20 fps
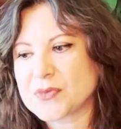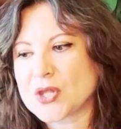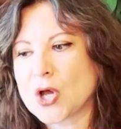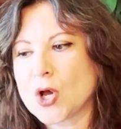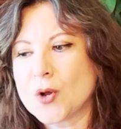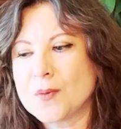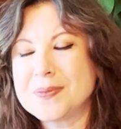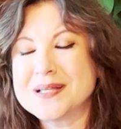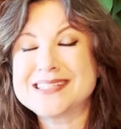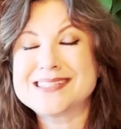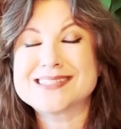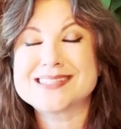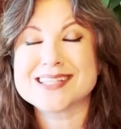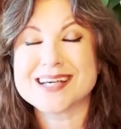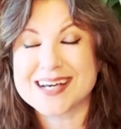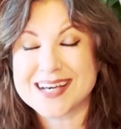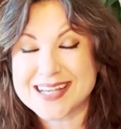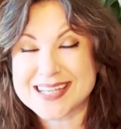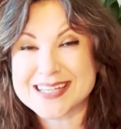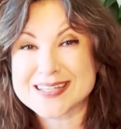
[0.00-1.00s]

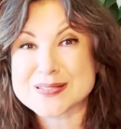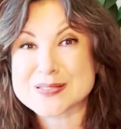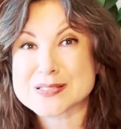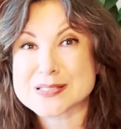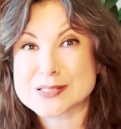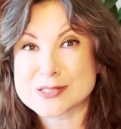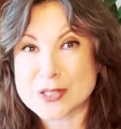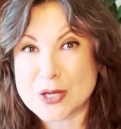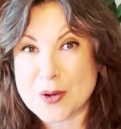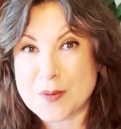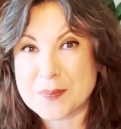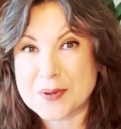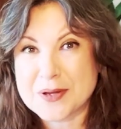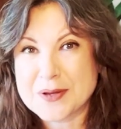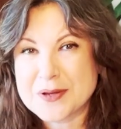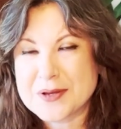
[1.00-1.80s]
Obadiah Slope.